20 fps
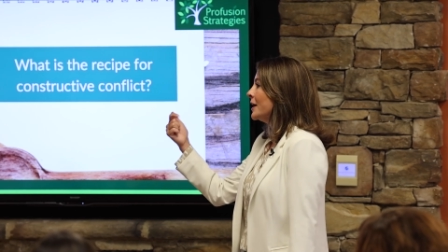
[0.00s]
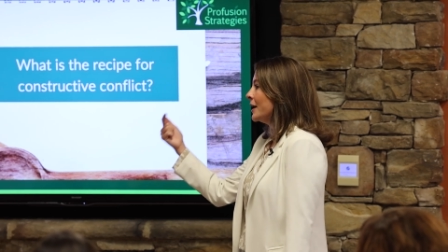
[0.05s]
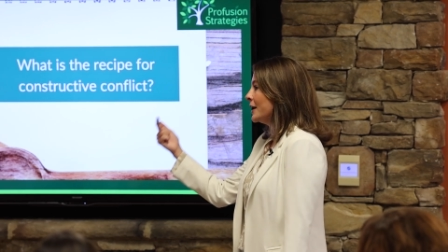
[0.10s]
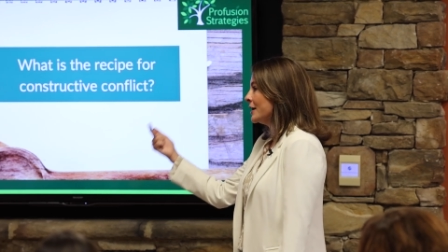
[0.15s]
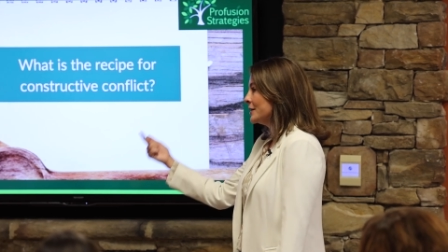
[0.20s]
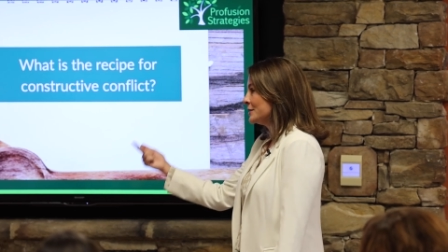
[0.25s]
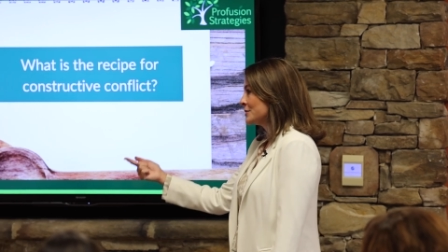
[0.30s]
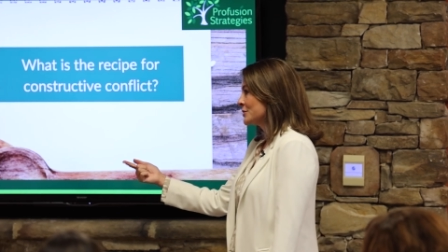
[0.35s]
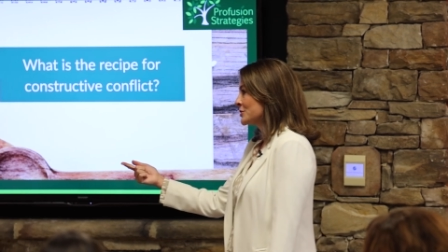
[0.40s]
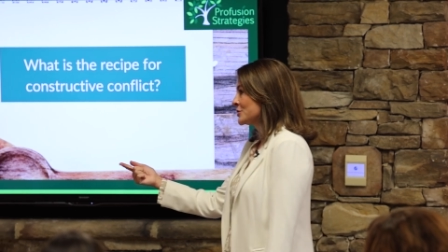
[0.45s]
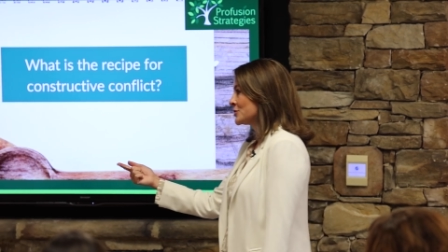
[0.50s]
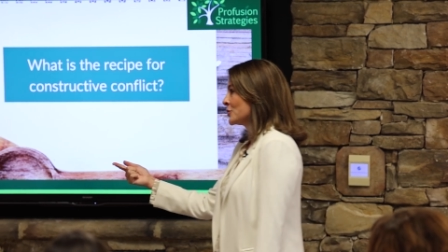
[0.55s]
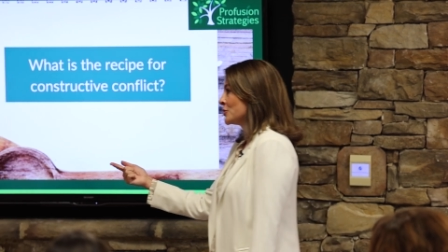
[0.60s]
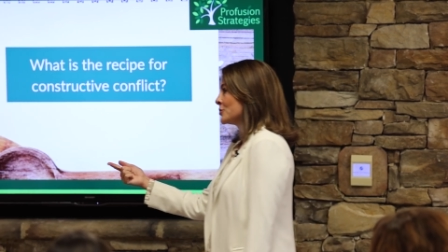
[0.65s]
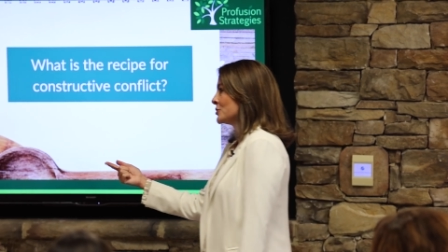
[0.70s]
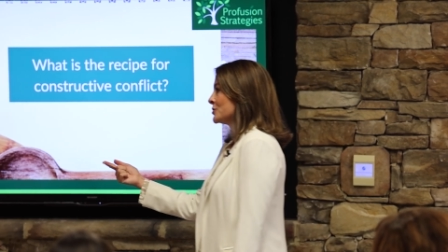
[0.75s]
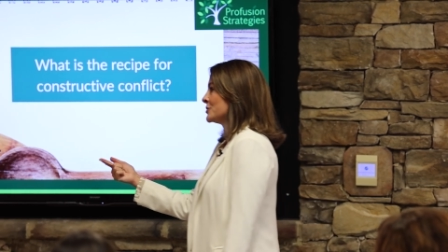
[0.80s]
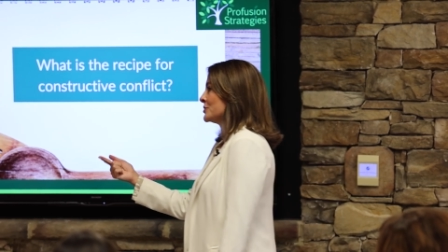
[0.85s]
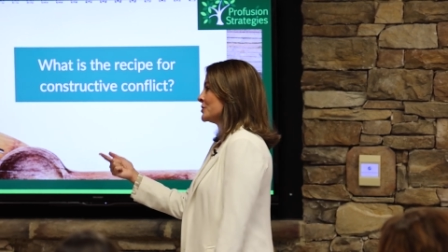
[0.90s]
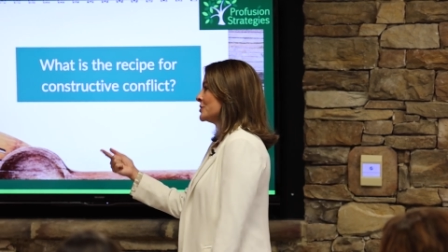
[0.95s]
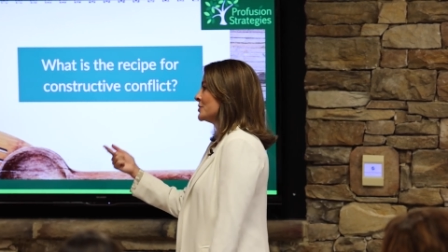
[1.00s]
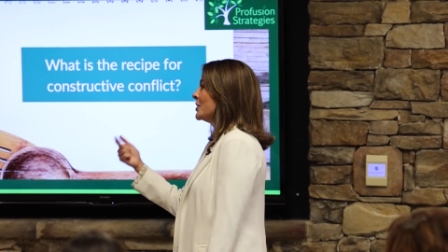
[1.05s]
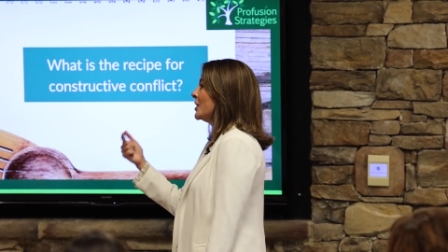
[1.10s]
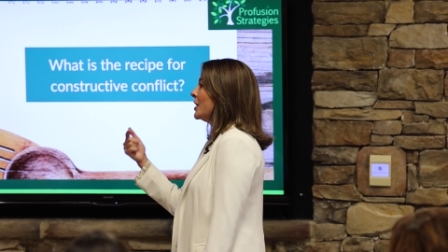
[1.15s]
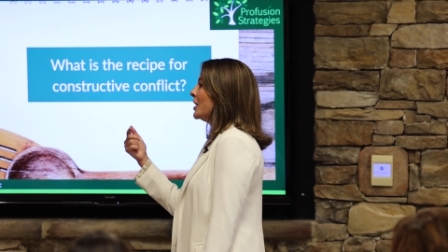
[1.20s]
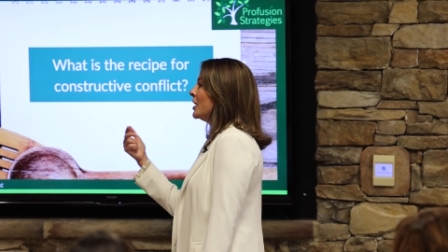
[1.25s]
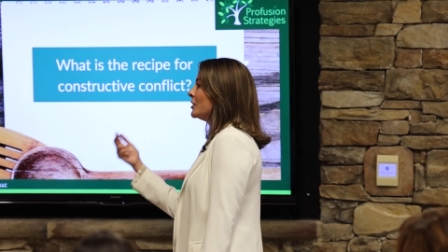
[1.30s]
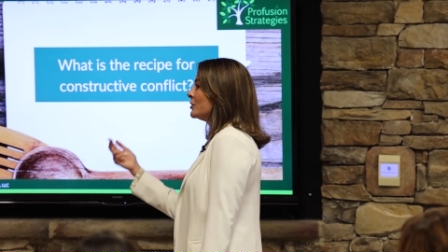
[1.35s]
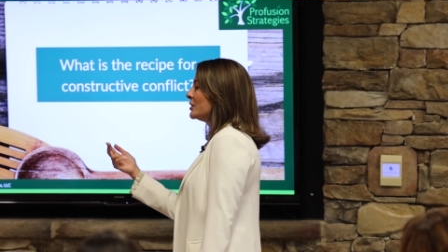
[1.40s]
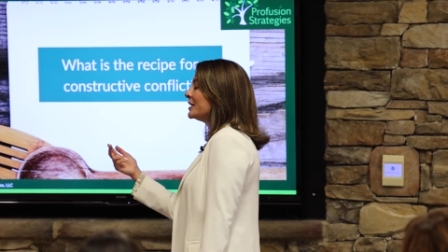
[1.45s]
uncertain,
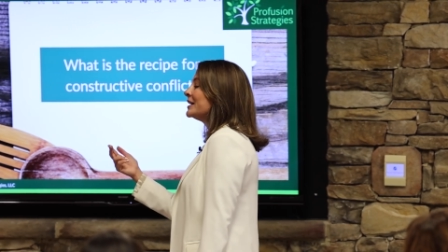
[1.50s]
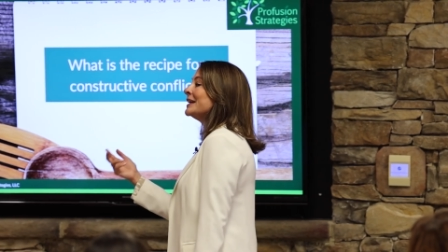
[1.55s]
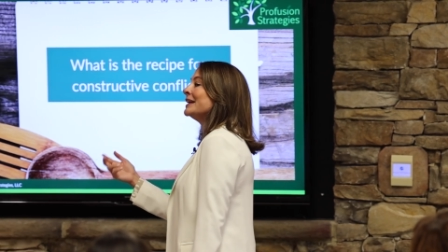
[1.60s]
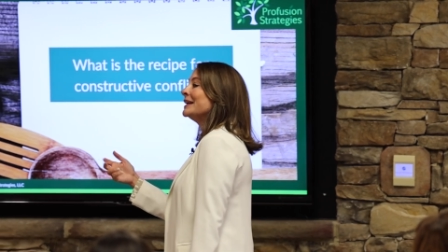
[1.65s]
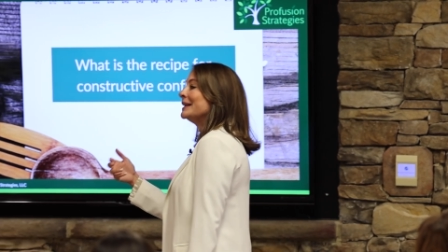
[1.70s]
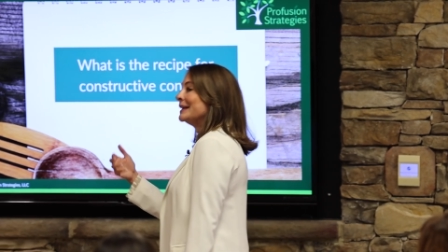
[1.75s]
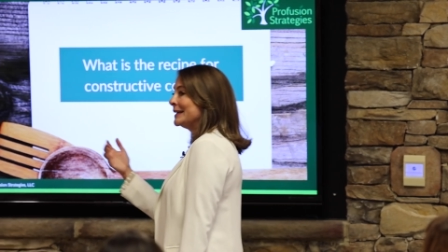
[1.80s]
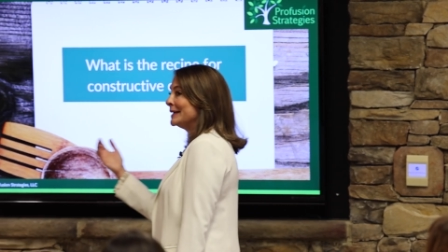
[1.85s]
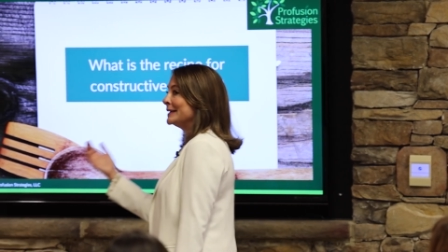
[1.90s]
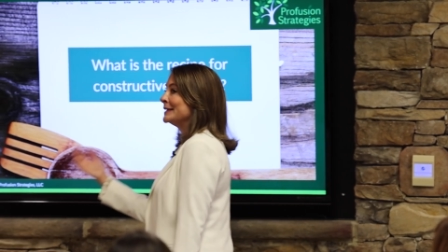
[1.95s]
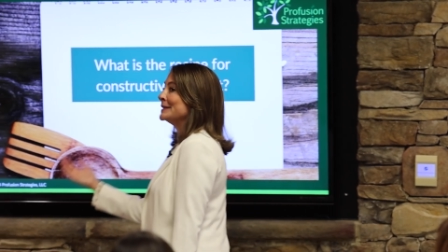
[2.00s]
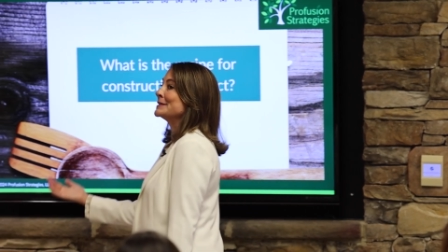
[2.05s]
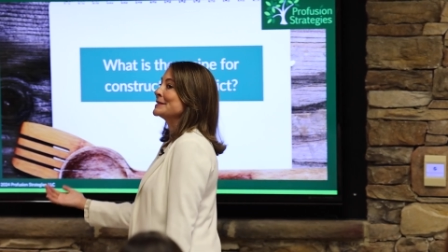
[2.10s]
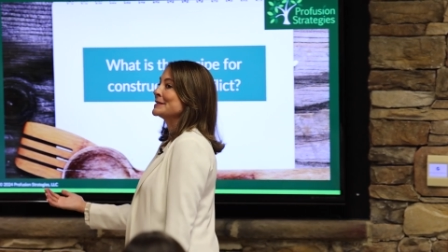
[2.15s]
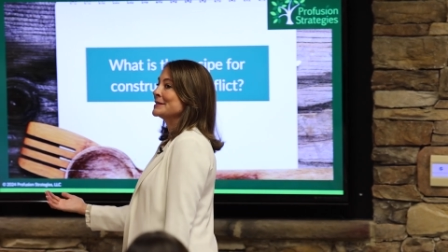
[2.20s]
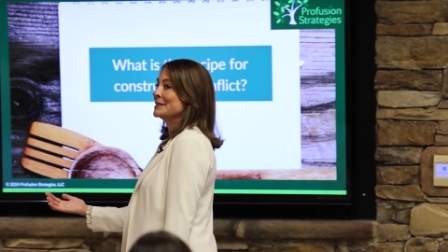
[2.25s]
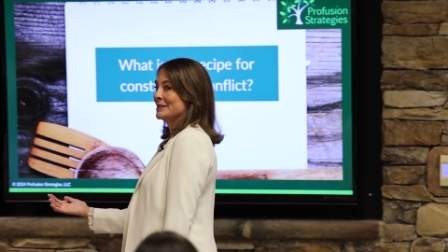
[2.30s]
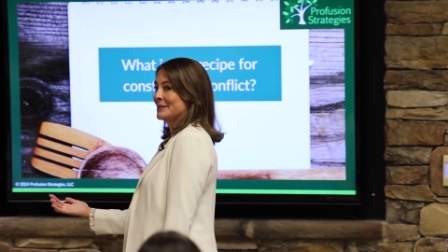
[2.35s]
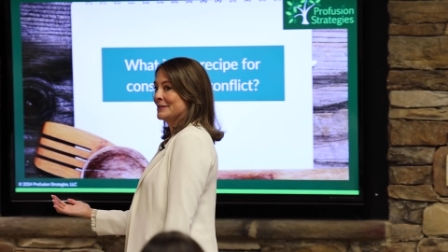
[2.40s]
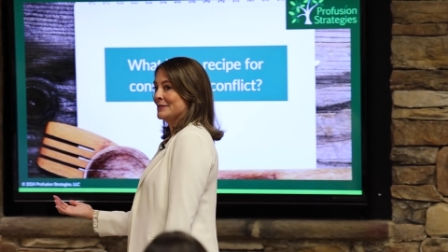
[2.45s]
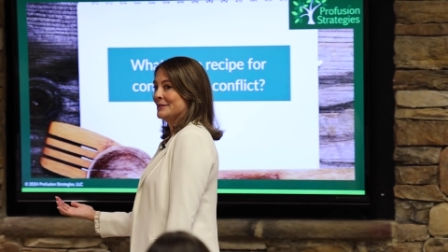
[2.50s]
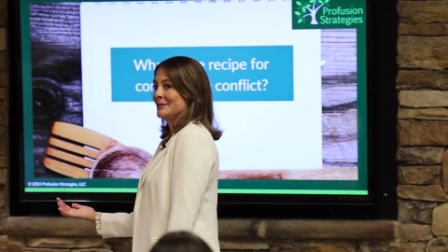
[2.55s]
and it is.